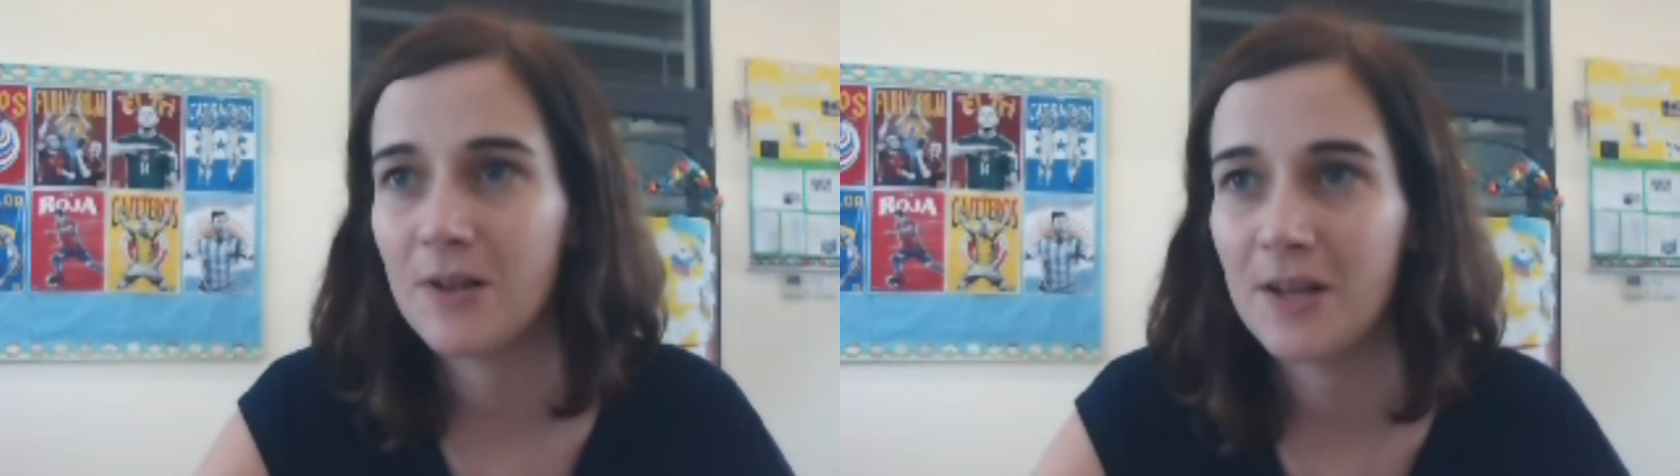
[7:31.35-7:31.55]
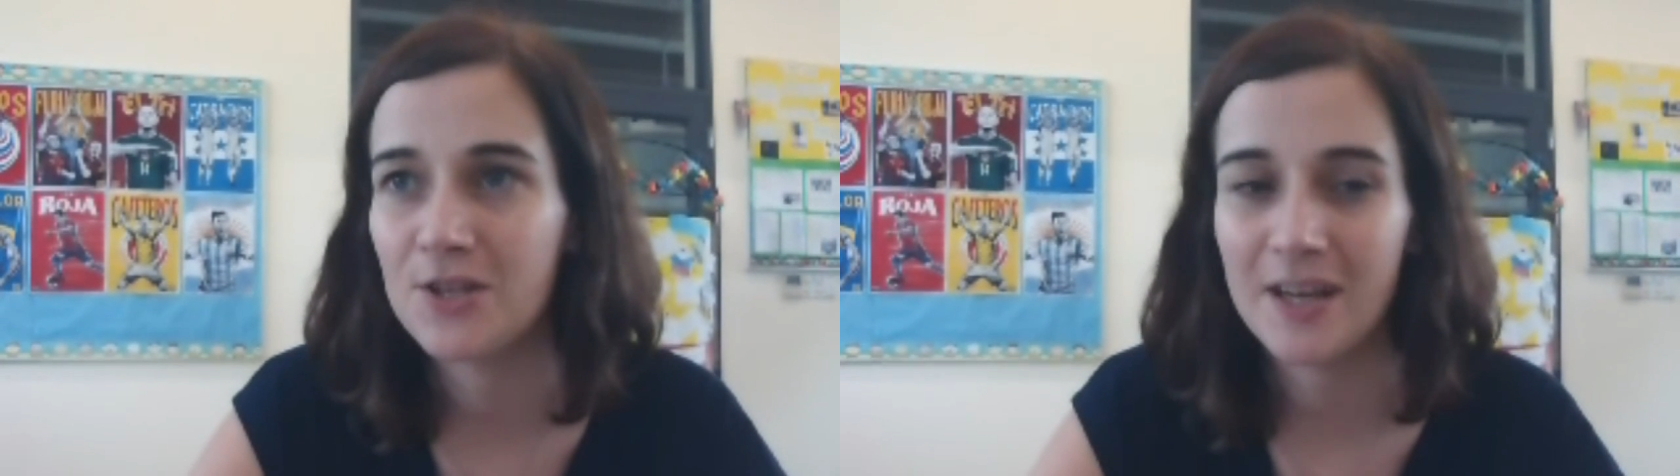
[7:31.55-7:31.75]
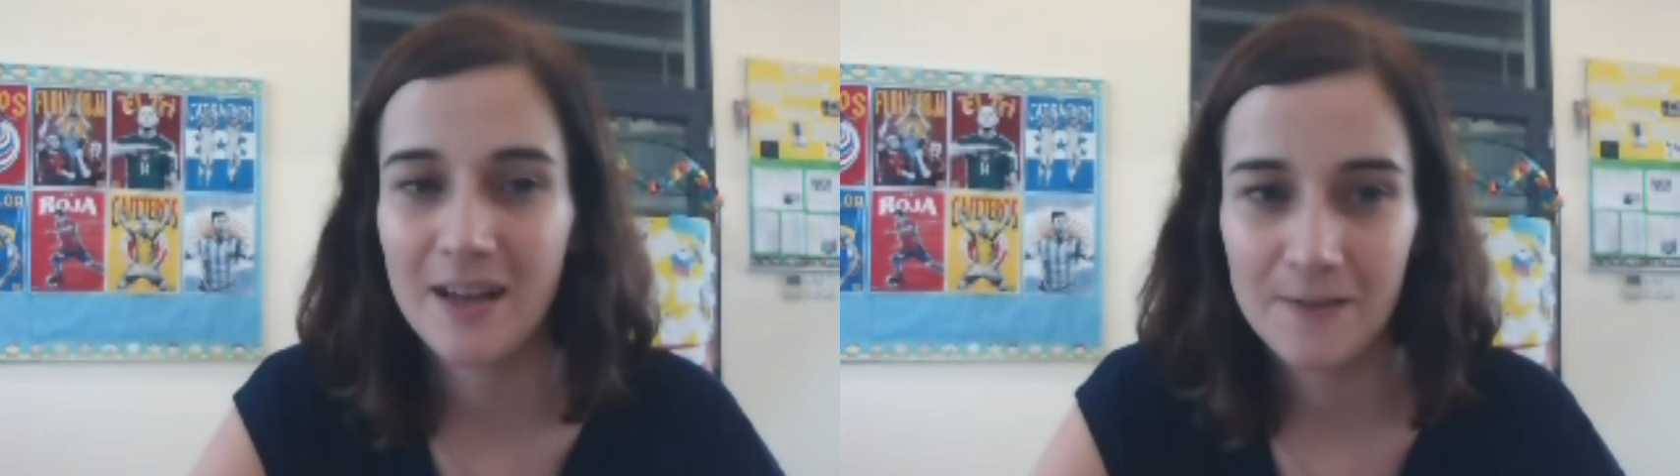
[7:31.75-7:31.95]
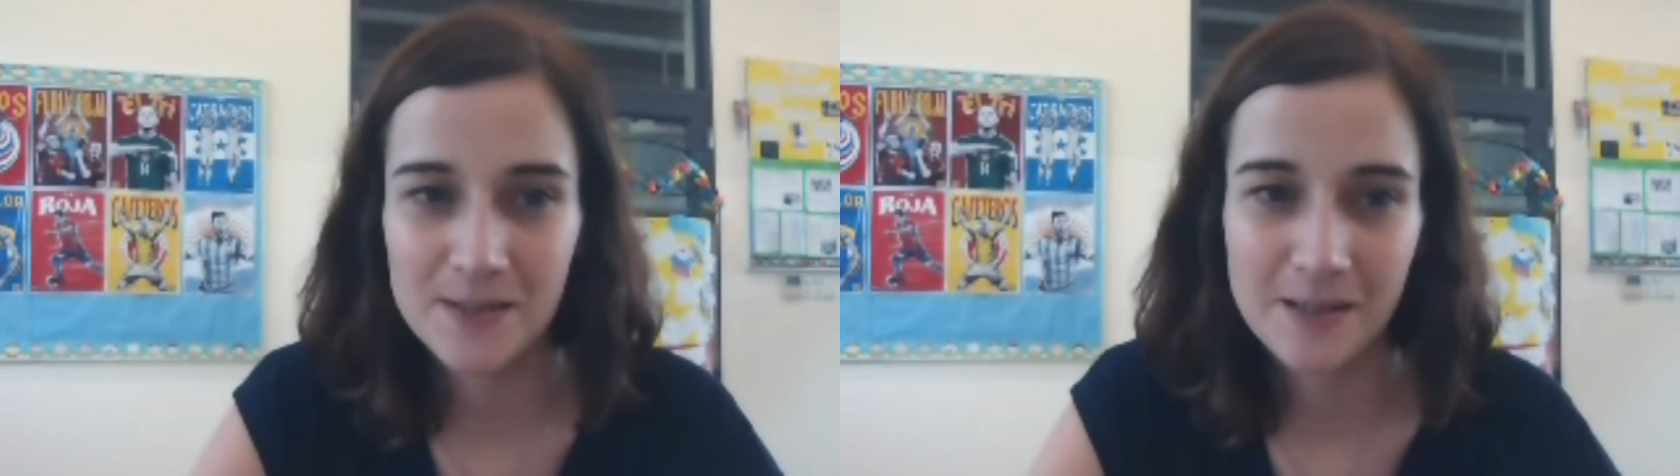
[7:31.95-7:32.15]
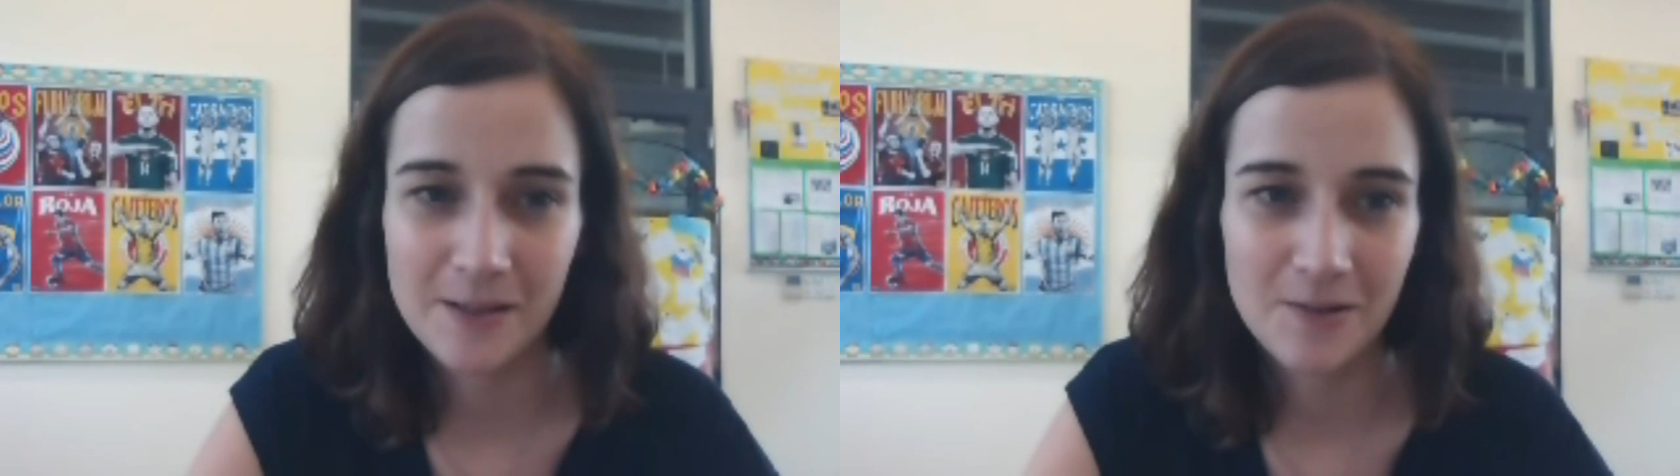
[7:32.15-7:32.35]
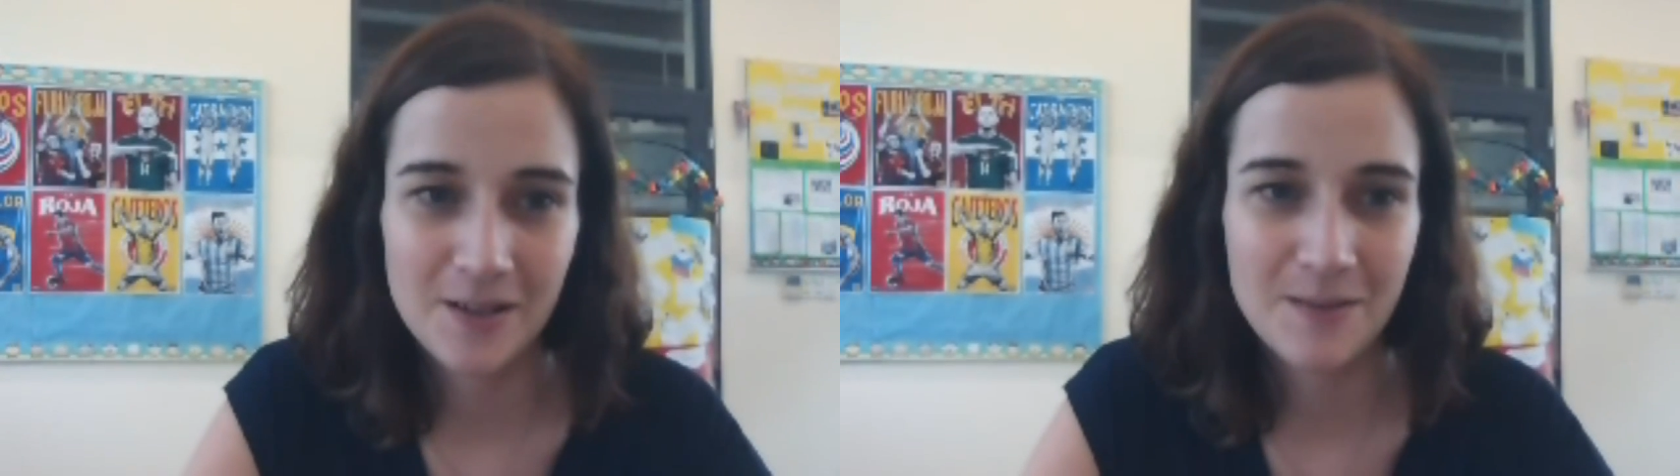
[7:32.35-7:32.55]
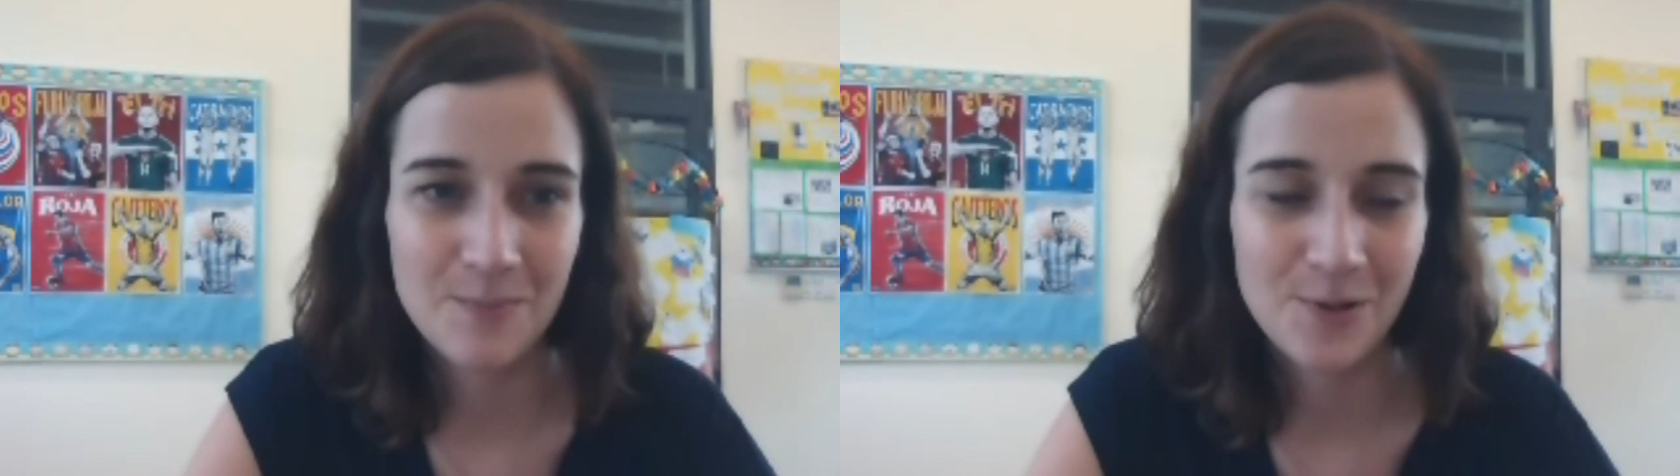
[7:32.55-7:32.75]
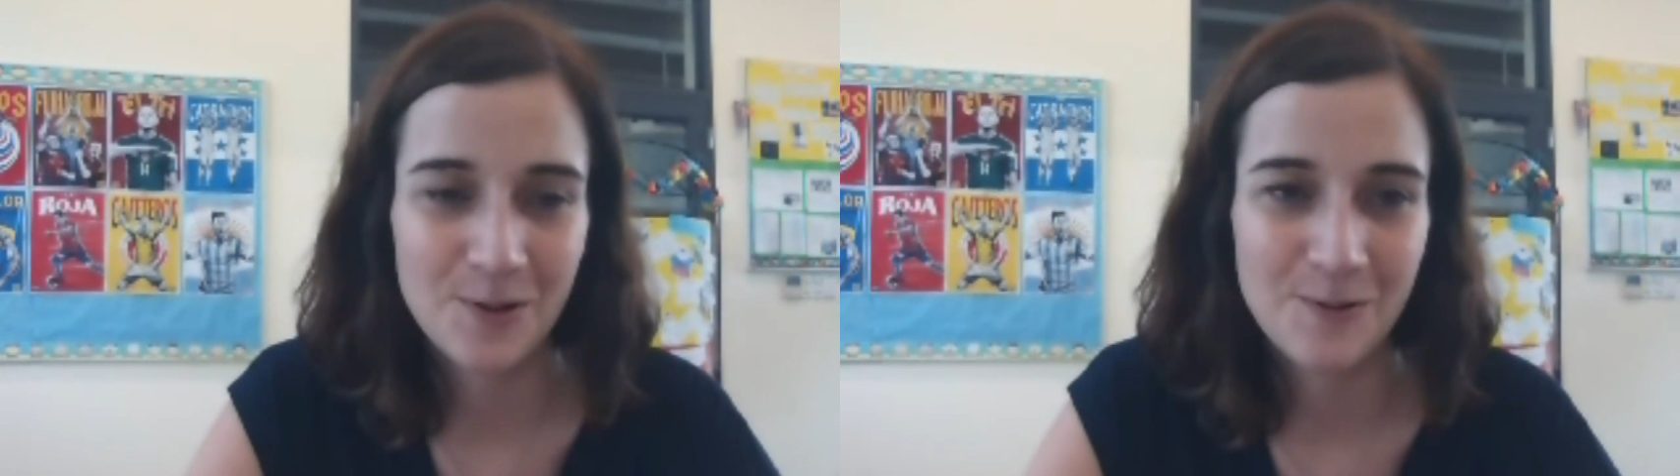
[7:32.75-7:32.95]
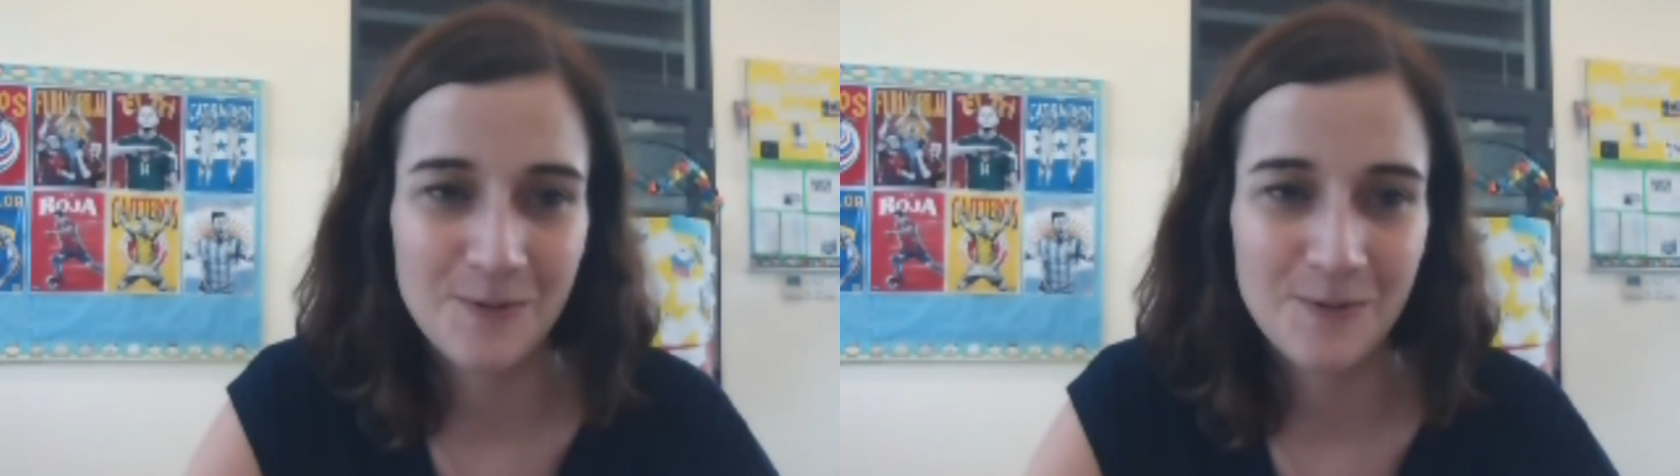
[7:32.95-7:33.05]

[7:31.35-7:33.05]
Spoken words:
knowledge I have to improve.